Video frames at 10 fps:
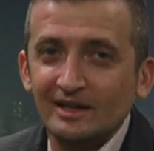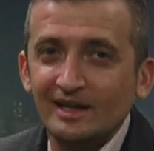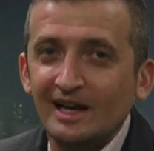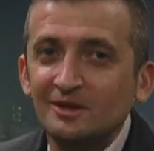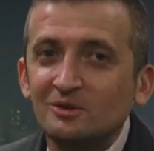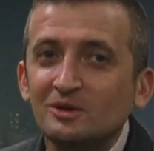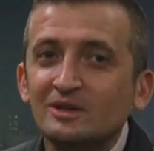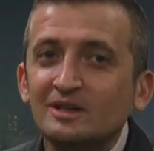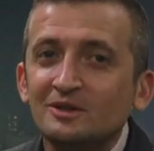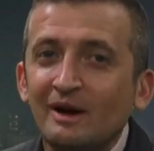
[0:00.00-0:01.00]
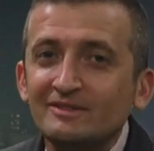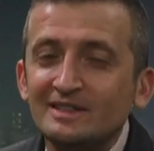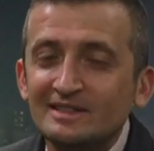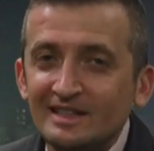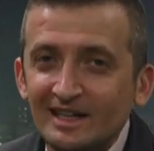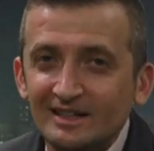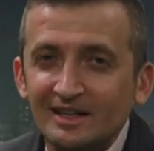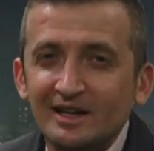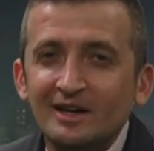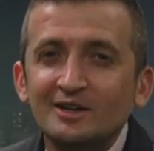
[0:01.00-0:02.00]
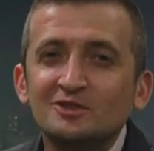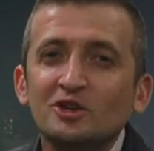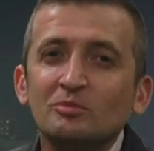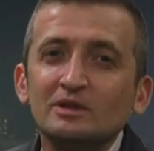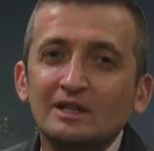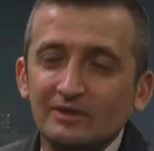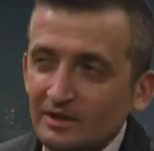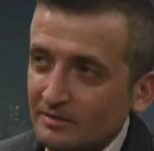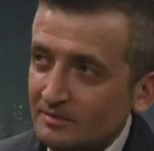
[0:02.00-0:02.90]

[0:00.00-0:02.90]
And you are, you have to see it to believe it.